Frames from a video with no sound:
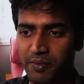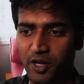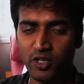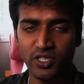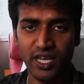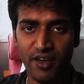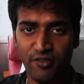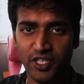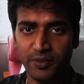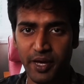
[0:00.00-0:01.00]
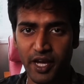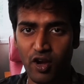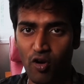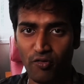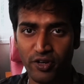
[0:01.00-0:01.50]
because
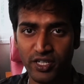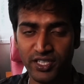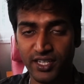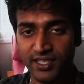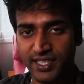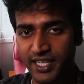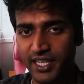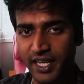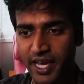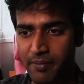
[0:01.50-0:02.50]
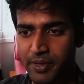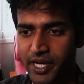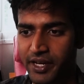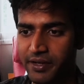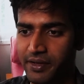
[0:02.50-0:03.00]
FSSpec offers a single
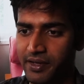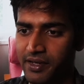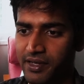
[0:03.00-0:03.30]
API